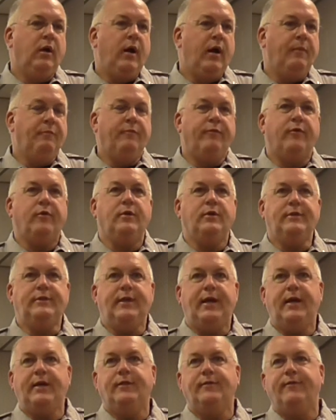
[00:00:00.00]
I'm very
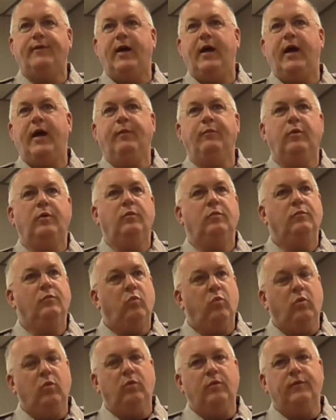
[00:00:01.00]
satisfied with
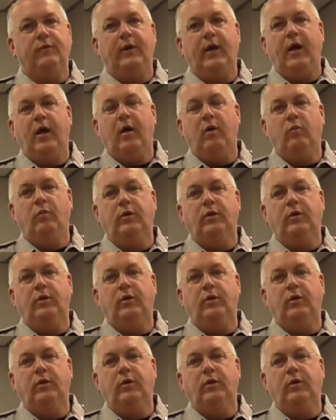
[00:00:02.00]
what we've got